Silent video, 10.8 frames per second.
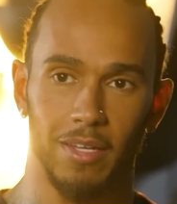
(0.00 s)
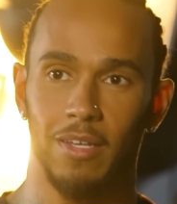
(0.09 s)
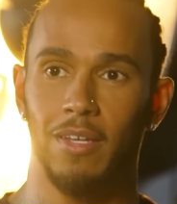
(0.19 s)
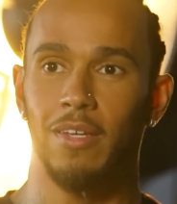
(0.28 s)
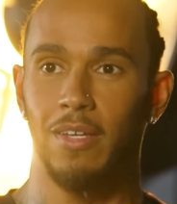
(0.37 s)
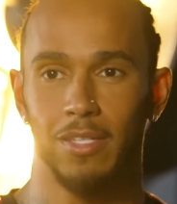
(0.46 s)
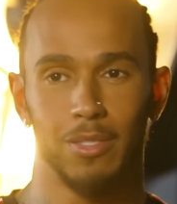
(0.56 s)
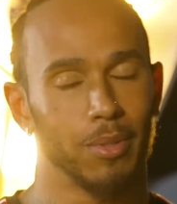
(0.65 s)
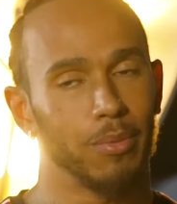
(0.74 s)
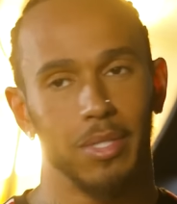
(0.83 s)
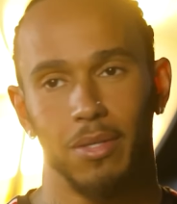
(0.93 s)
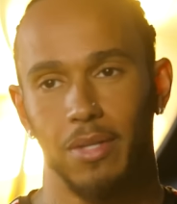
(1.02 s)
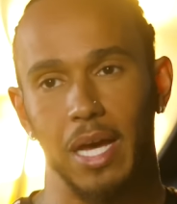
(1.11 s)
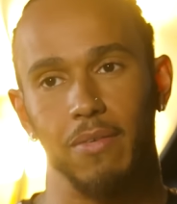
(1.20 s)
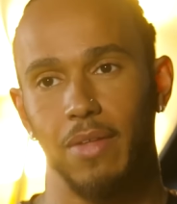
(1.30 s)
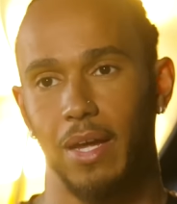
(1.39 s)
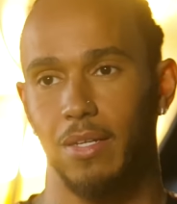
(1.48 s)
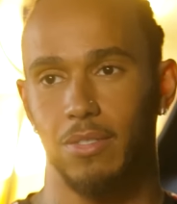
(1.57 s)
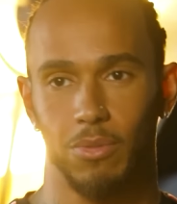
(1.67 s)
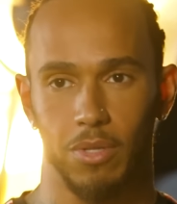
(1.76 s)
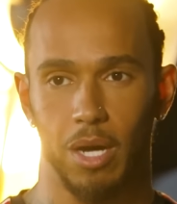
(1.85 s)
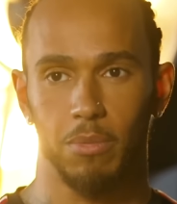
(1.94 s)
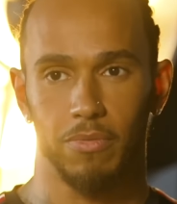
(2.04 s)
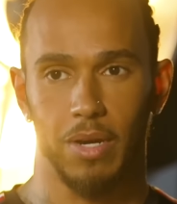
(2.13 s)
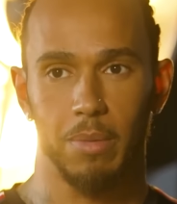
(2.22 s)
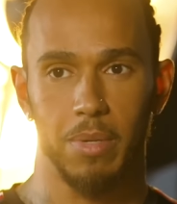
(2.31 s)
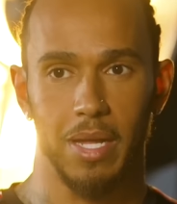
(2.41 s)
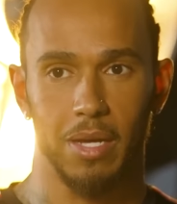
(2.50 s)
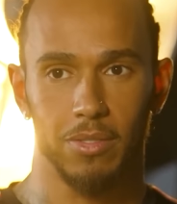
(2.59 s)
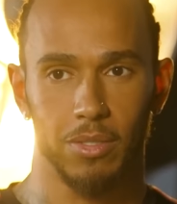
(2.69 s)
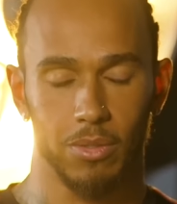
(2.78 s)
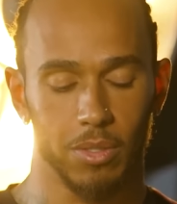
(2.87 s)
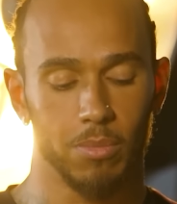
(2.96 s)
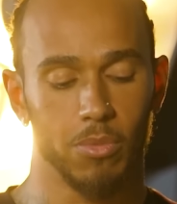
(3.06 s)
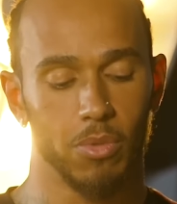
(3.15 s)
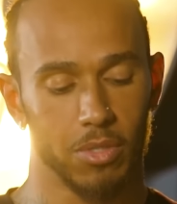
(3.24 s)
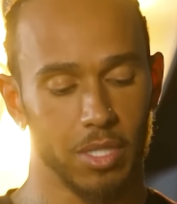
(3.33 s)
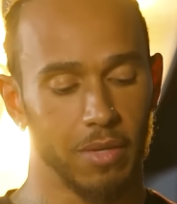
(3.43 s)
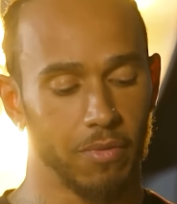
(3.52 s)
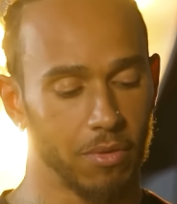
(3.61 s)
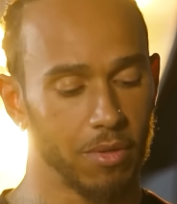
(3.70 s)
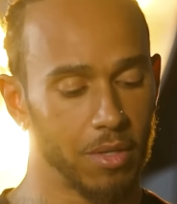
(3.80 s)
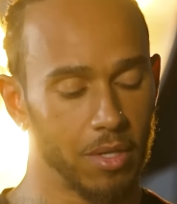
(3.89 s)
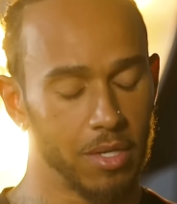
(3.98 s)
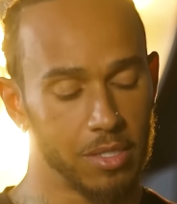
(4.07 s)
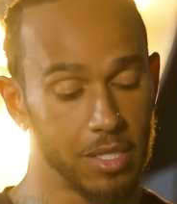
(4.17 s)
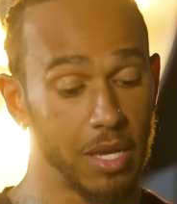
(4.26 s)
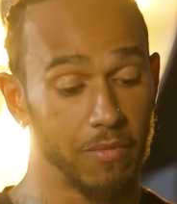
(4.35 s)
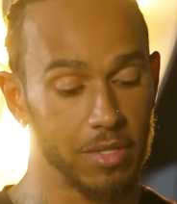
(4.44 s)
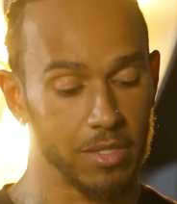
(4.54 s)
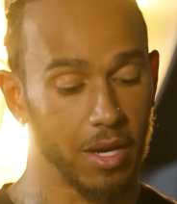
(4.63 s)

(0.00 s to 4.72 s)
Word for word: a term often used throughout the sport's history. But, as Hamilton pointed